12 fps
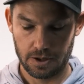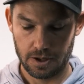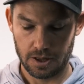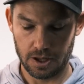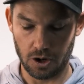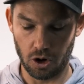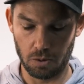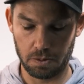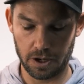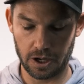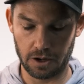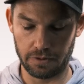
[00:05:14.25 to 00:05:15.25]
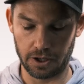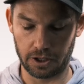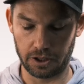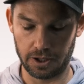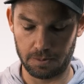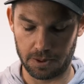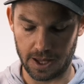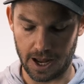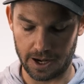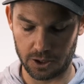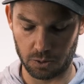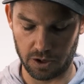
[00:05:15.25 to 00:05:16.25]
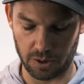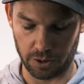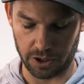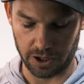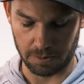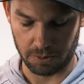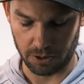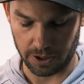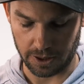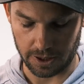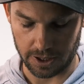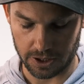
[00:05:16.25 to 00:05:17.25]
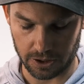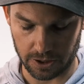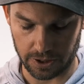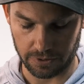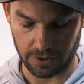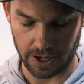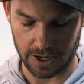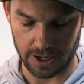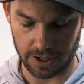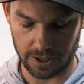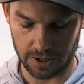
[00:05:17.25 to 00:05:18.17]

The opening of the clip, that is where we're going to put this on right here.